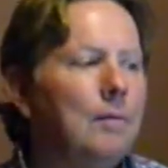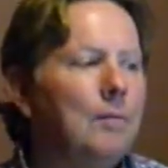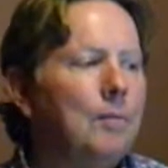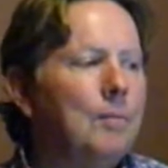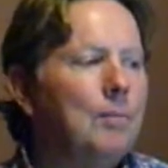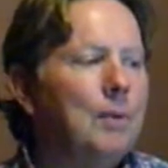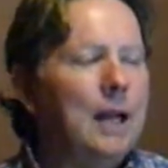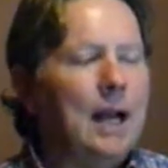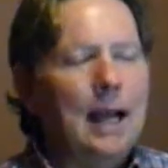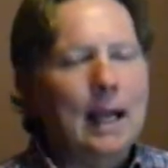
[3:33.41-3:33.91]

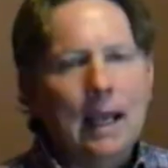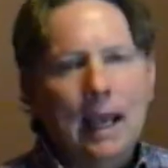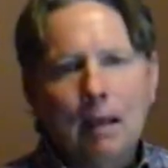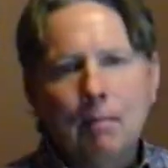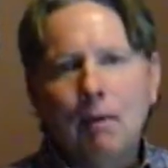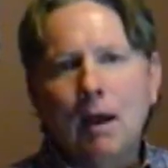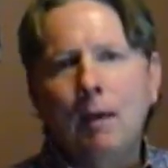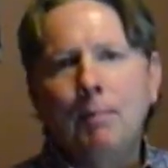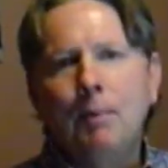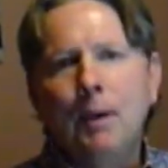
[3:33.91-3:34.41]
But I gave
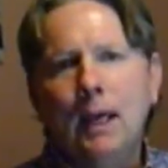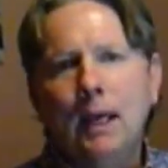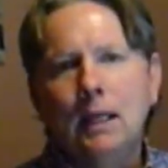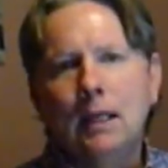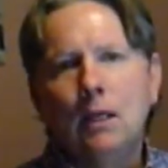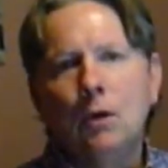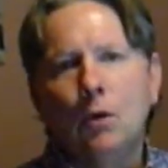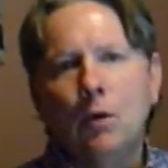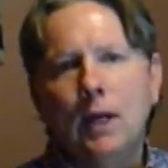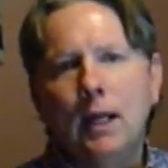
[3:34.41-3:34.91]
my
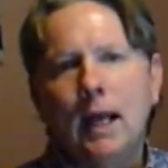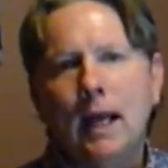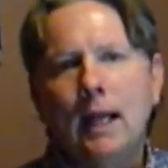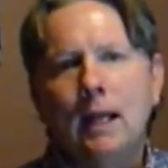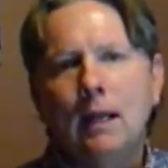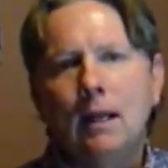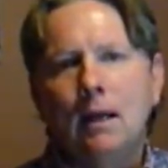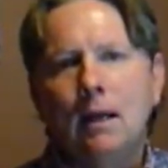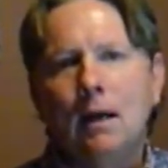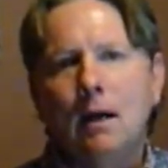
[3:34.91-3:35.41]
opinion on
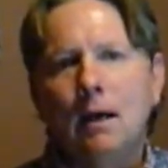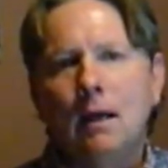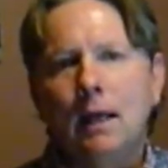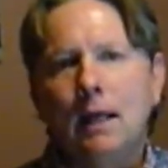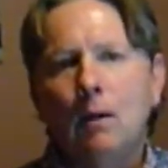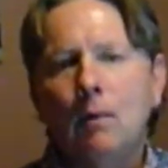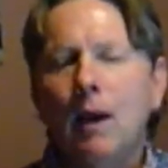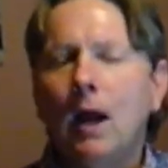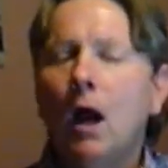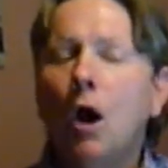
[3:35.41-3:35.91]
that
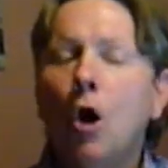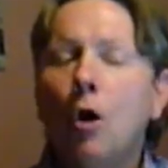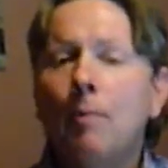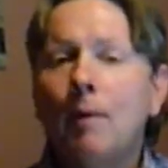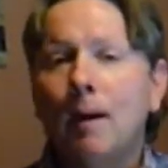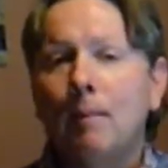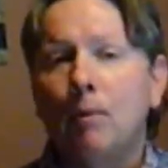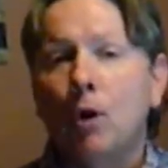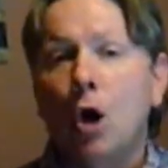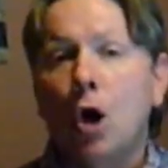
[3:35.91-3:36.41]
anyway. I hope
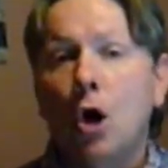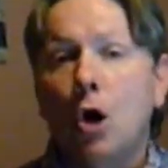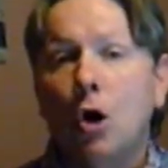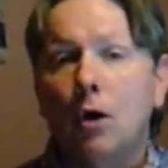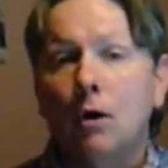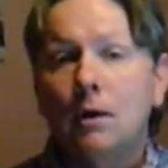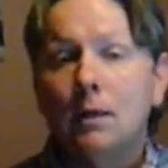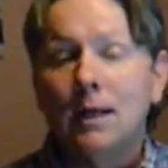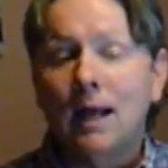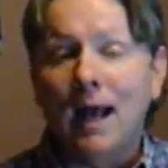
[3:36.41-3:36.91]
I'm
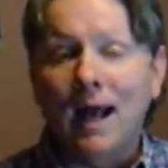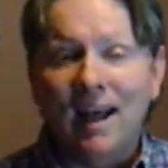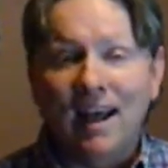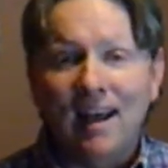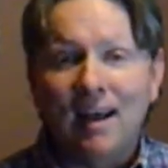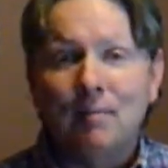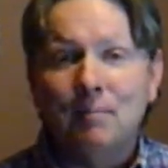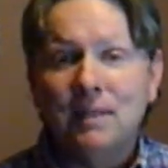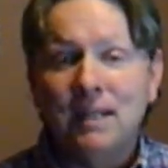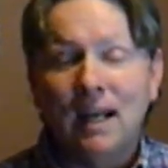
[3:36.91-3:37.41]
wrong.
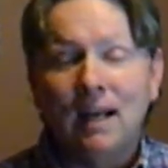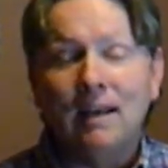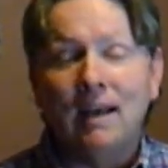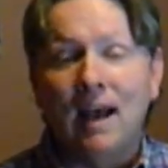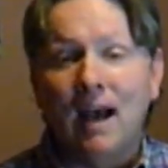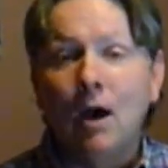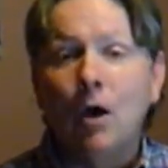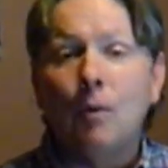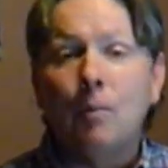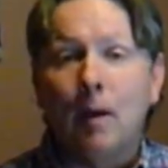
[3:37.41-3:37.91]
I'm telling you,
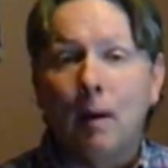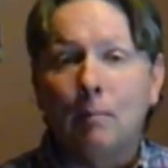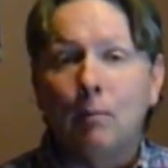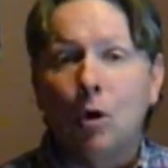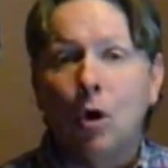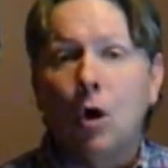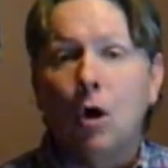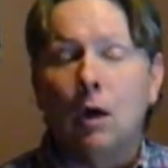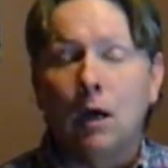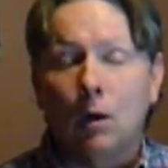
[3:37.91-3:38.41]
I hope I'm
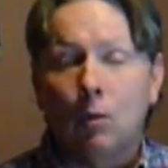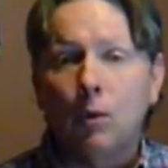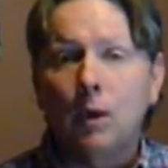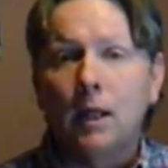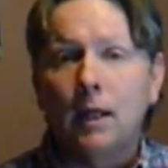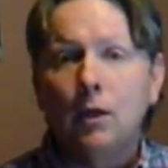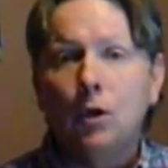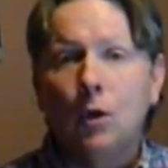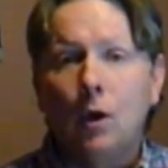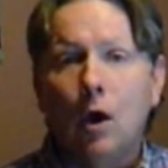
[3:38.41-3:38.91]
wrong. I
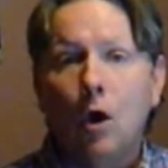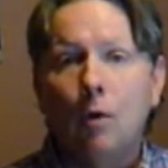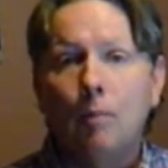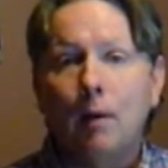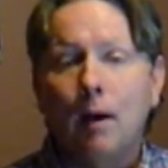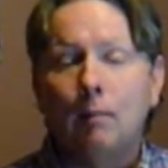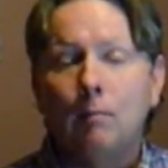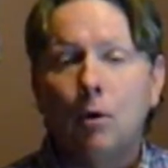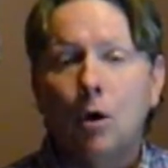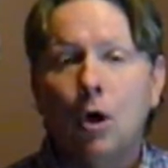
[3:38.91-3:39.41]
really do. I hope
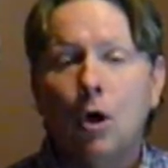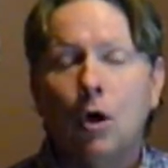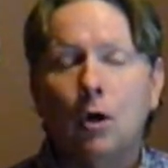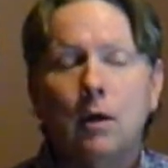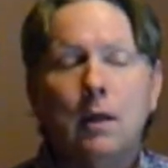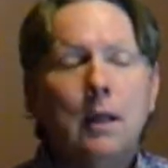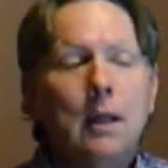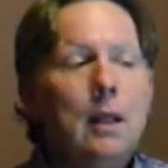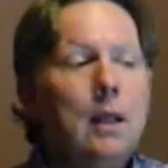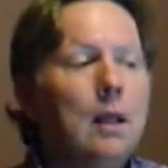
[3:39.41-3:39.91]
I'm wrong.
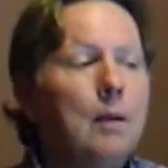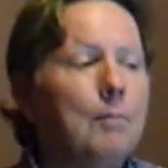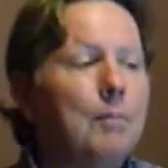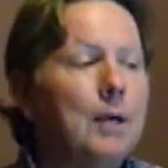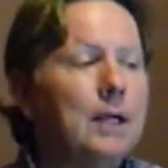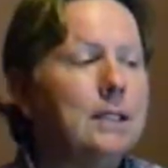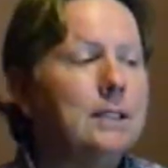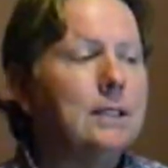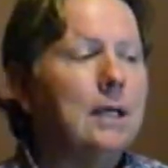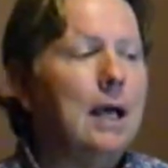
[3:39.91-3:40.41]

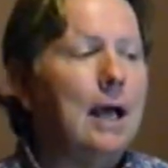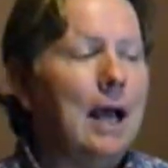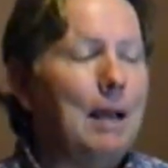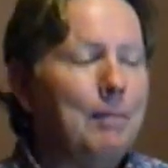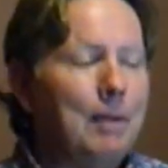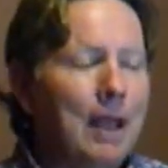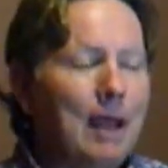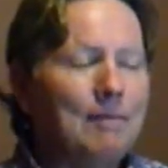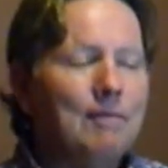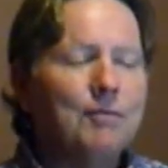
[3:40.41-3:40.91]
But
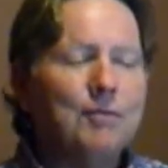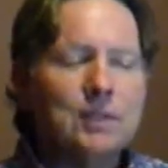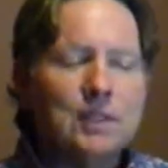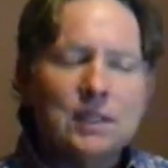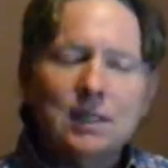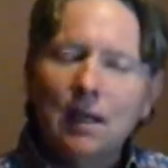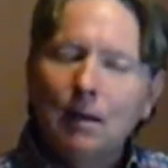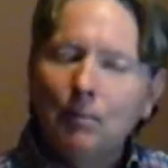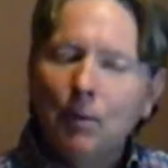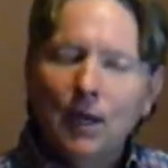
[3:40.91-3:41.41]
for
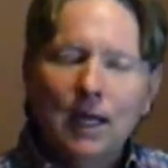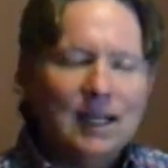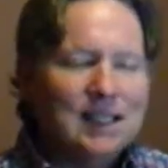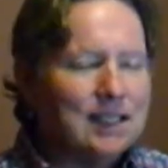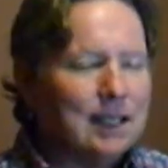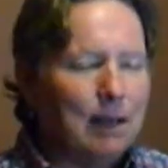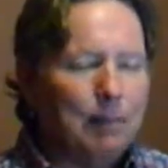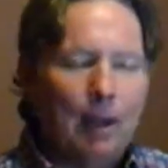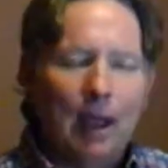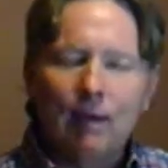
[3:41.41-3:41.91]
some
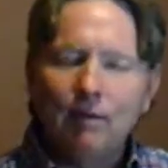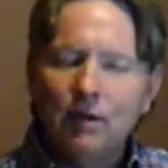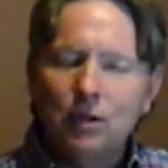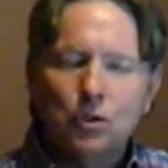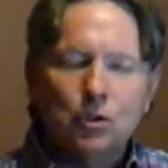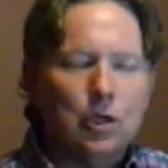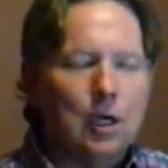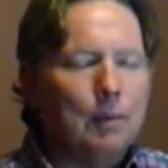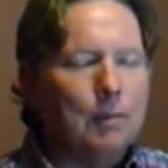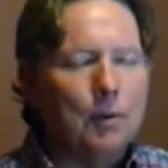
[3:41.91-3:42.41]
reason, I'm having
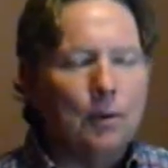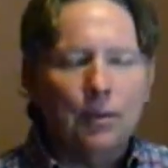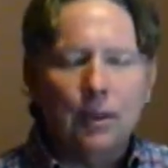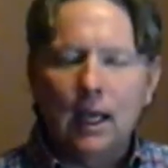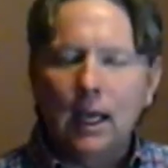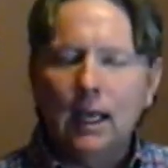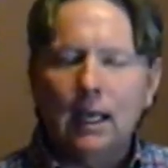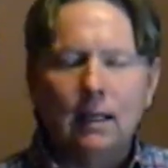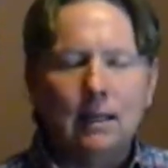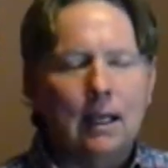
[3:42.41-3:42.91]
trouble
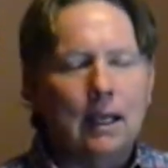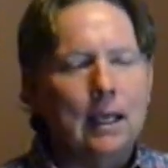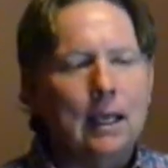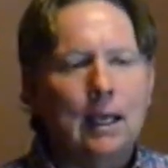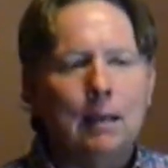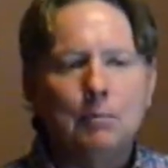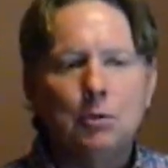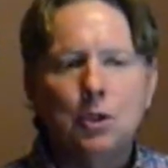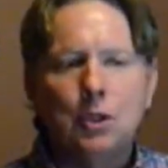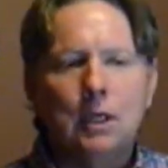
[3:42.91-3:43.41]
thinking that
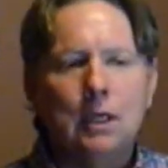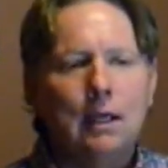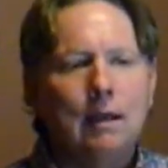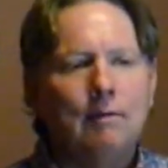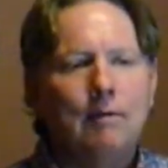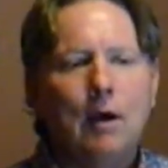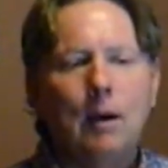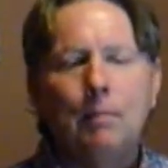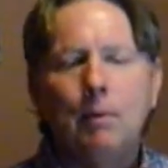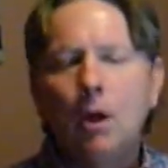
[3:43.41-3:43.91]
Kim's going to give
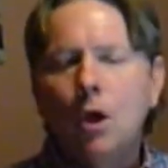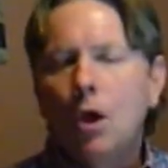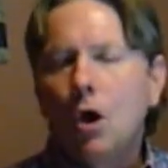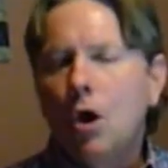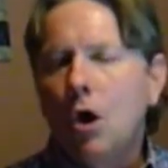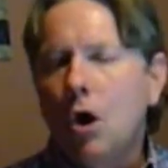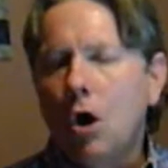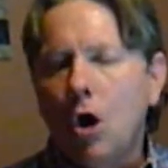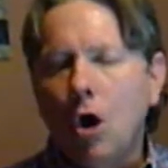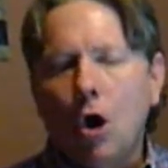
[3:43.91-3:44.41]
up
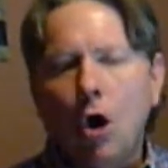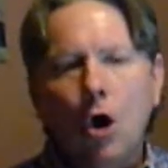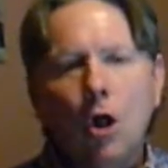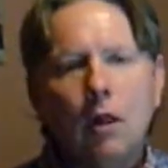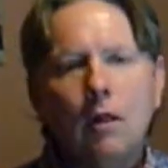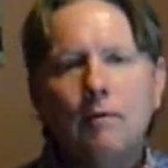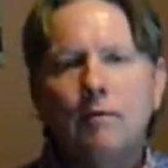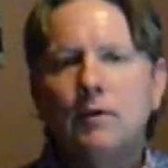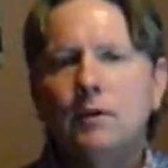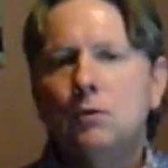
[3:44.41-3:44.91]

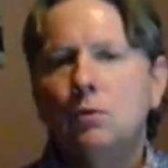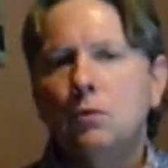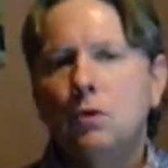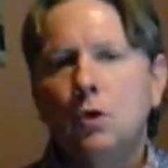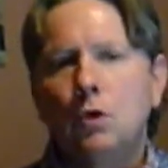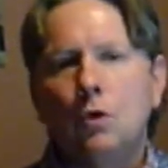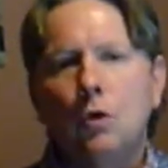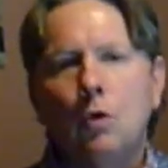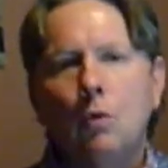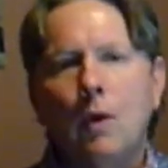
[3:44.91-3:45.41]
all of his
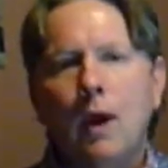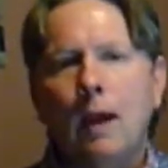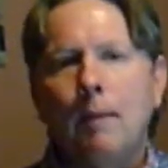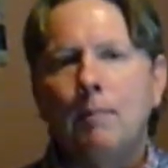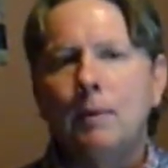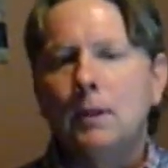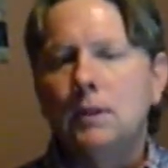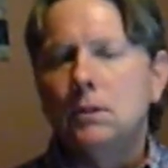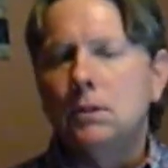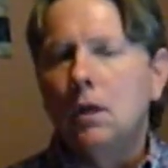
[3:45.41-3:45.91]
nuclear
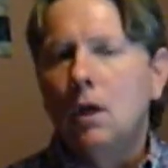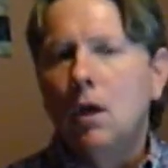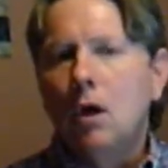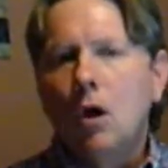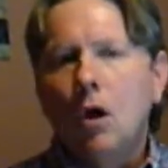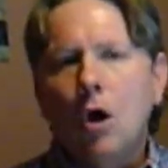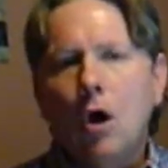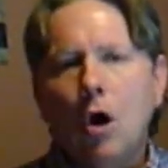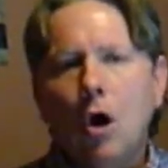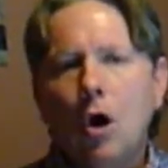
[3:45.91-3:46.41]
weapons,
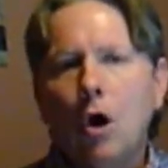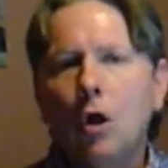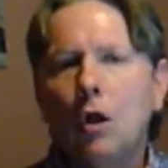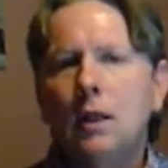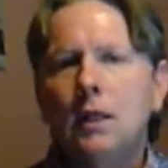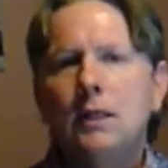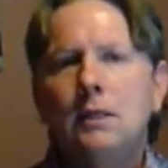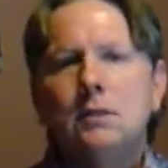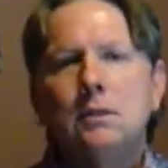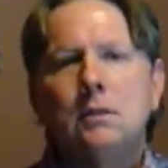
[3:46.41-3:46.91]
all
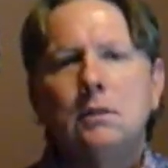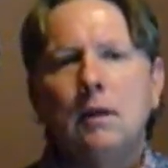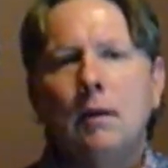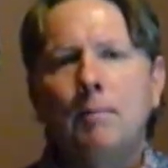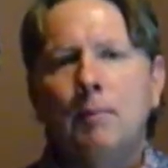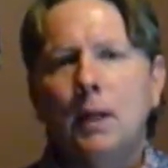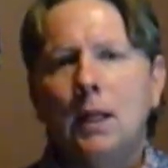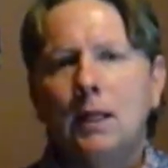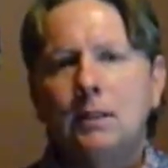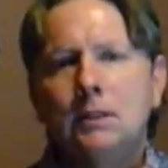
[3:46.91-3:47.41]
his
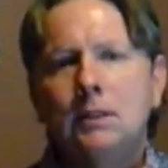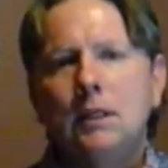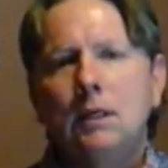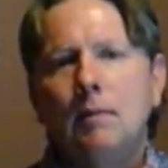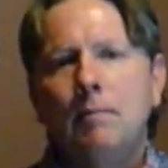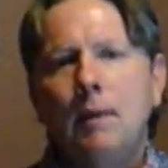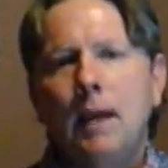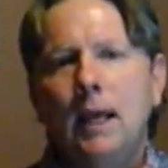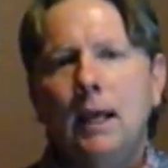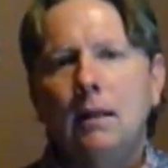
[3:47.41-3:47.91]
ability to
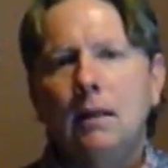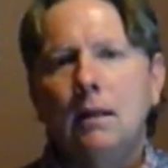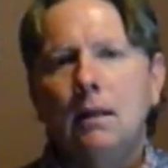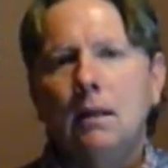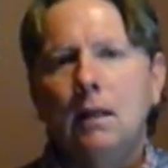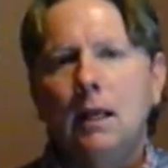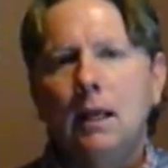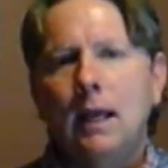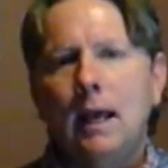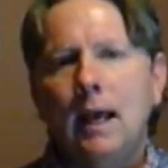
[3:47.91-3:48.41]
make
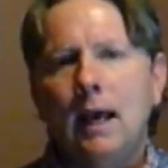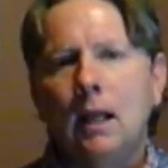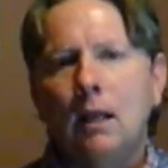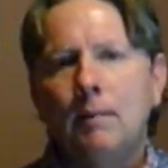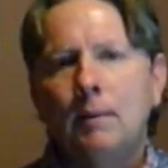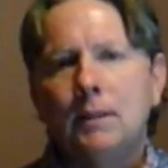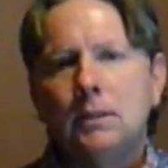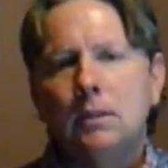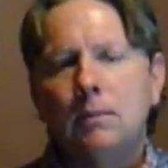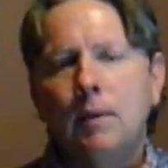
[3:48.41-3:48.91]
the
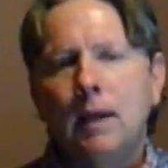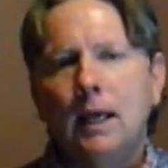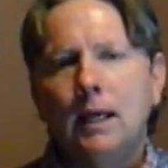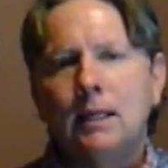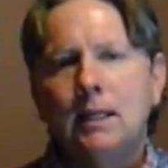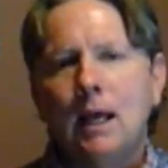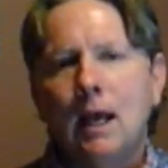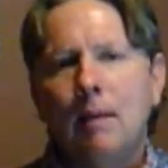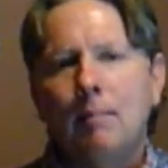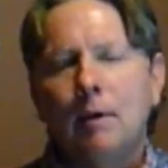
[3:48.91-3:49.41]
elements to make
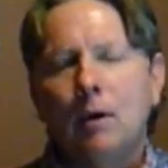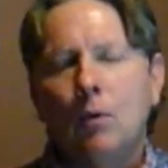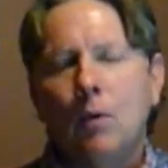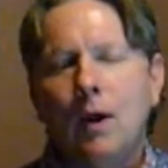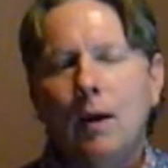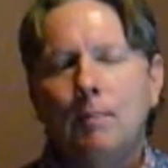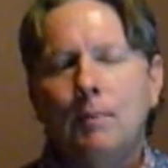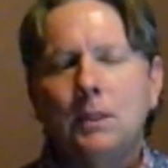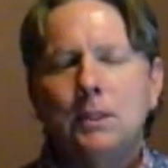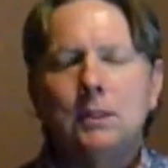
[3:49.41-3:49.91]
atomic
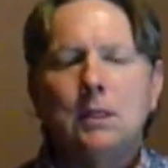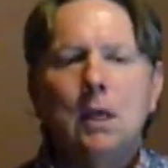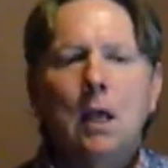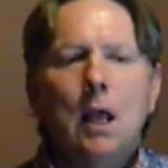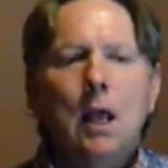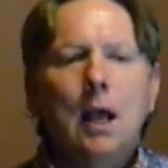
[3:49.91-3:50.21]
weapons.